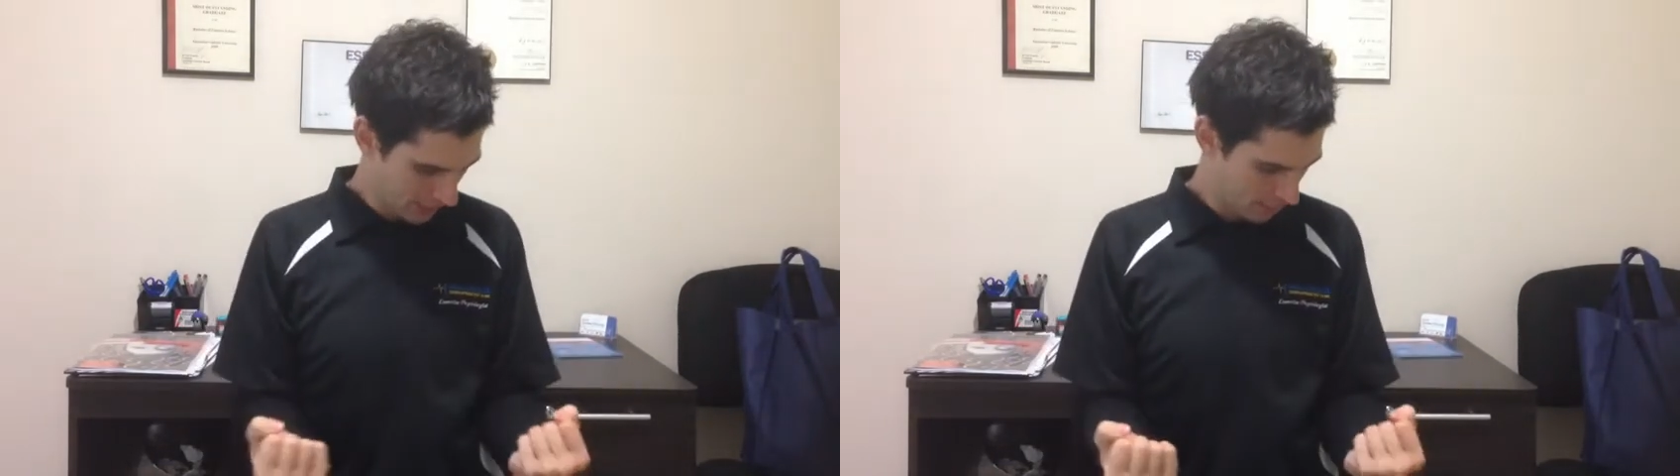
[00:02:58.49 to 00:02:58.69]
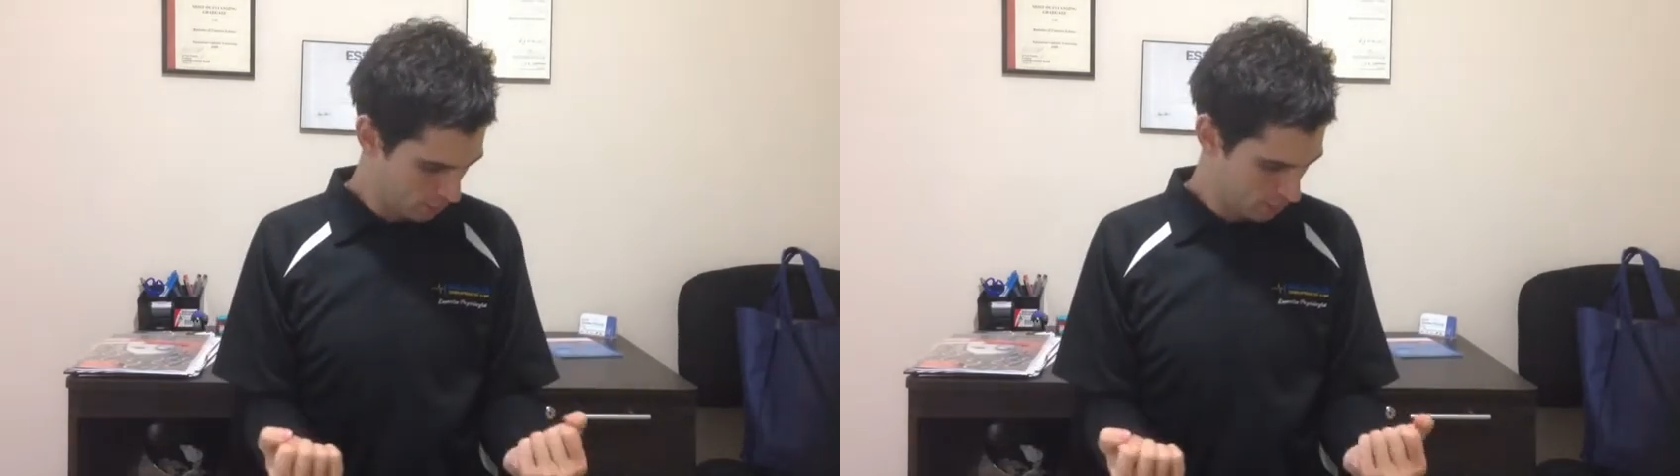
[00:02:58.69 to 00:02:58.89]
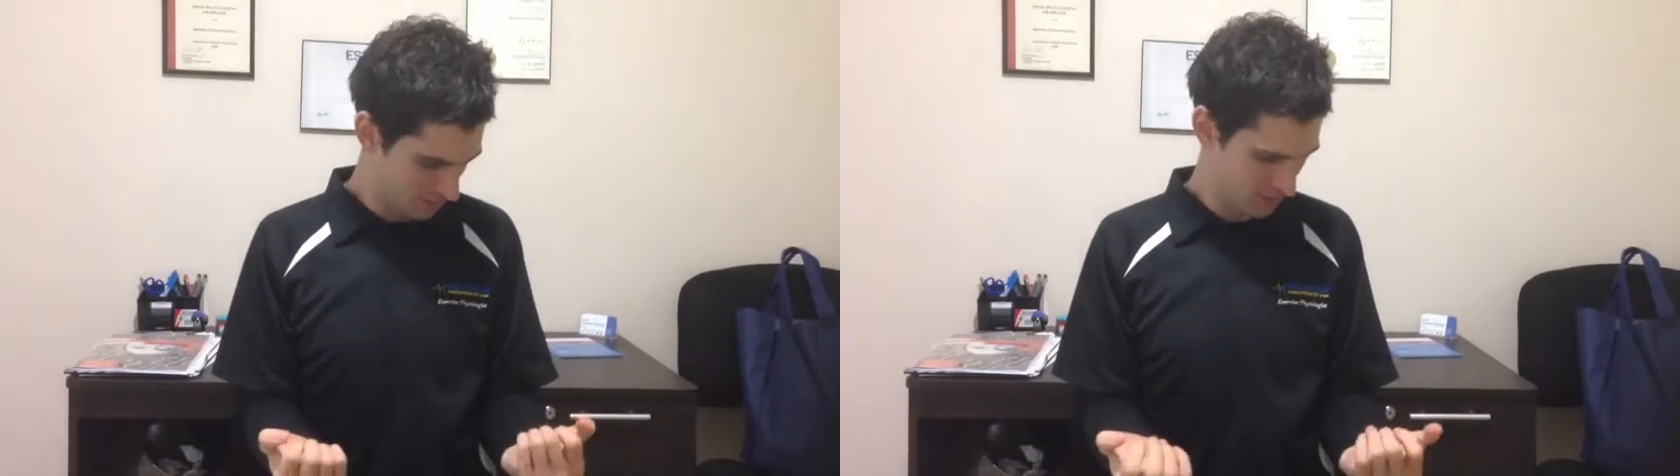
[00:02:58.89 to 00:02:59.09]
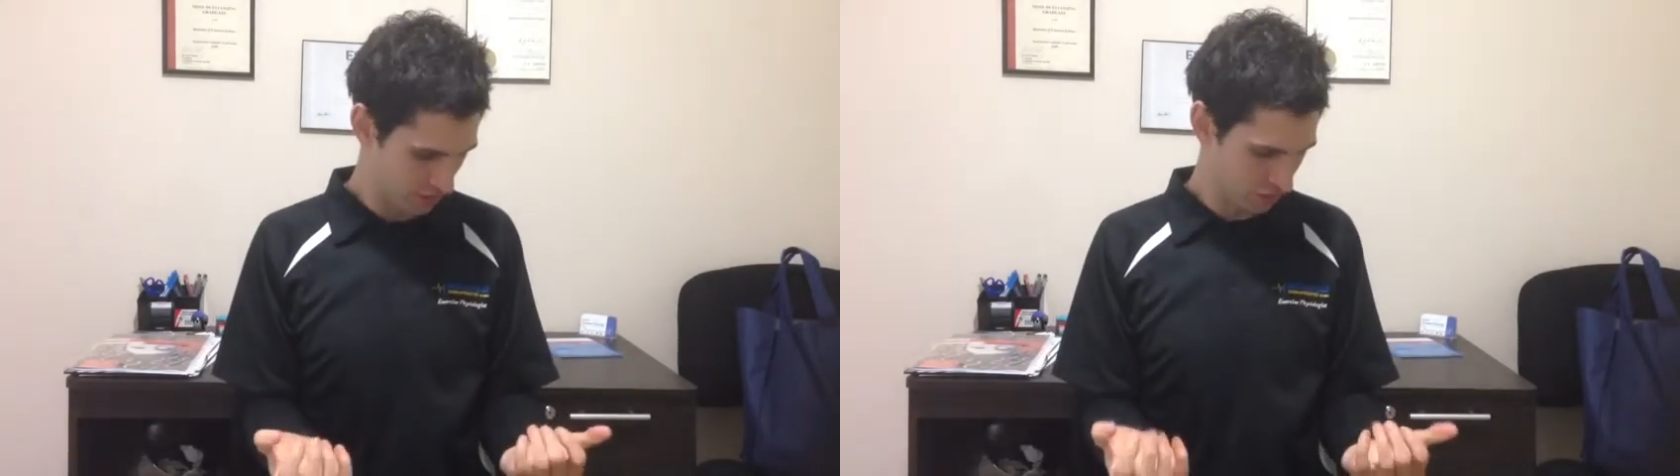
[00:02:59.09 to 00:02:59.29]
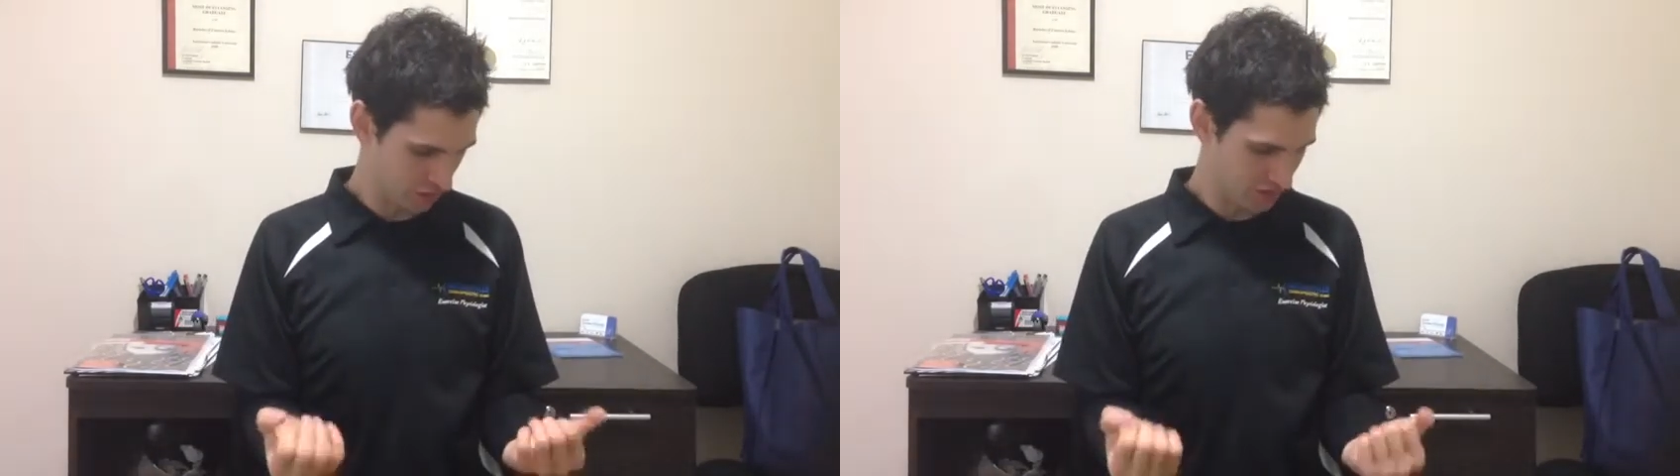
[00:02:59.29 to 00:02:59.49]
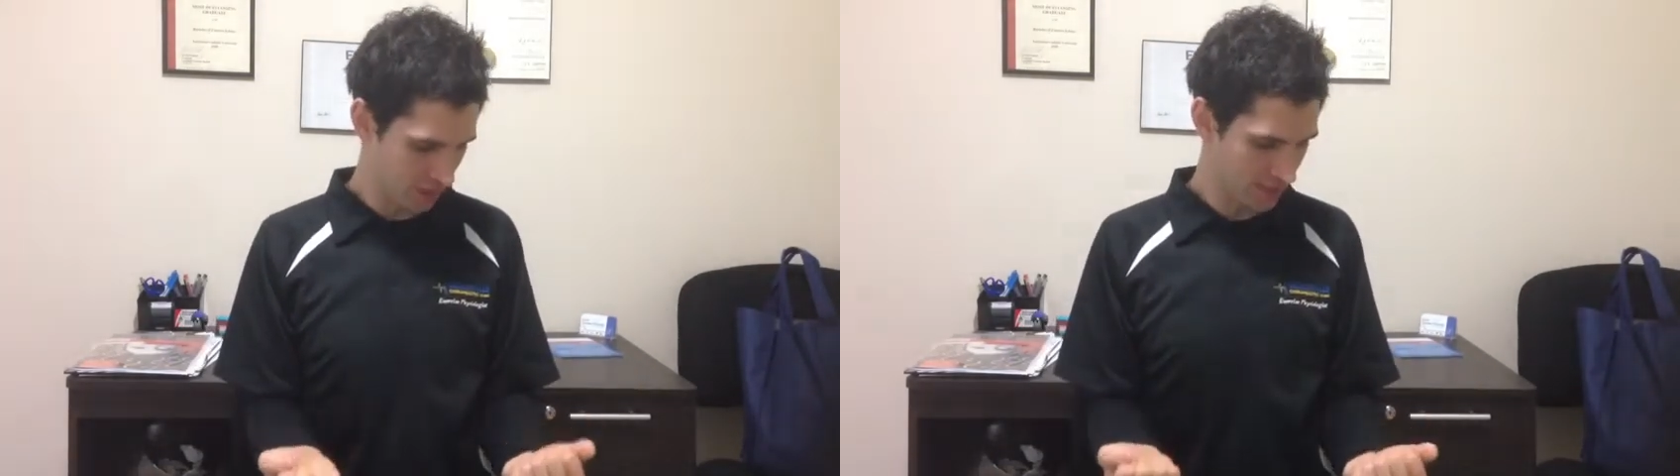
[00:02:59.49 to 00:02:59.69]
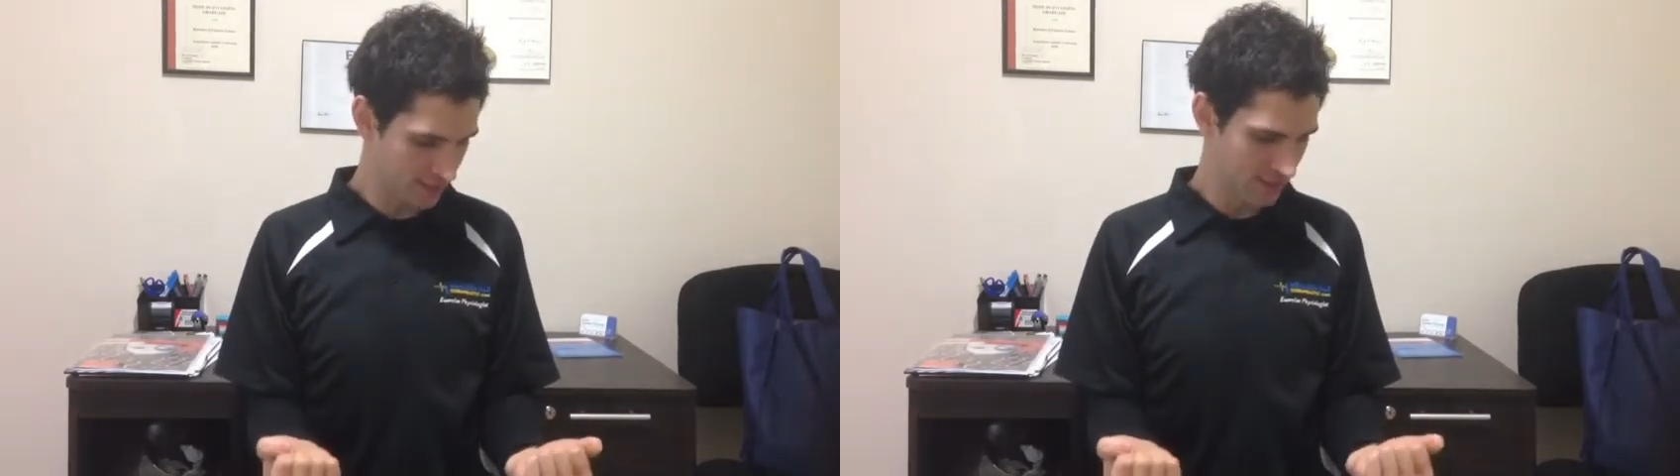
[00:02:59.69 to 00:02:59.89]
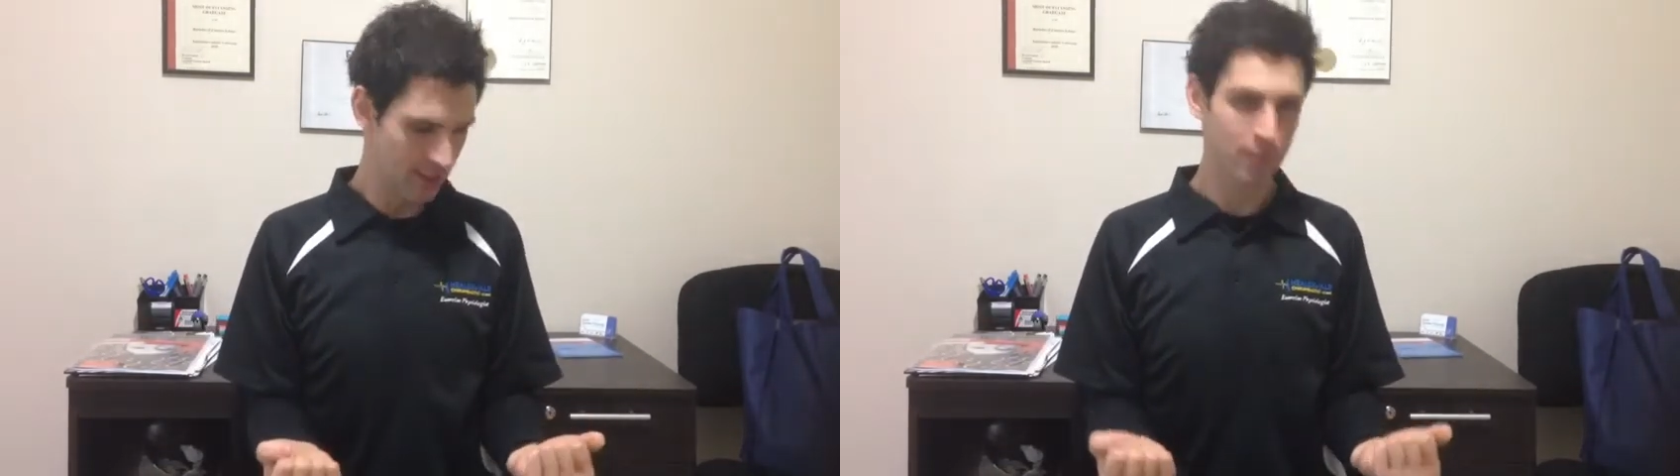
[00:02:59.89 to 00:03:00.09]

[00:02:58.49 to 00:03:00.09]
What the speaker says: Elbows in at your sides,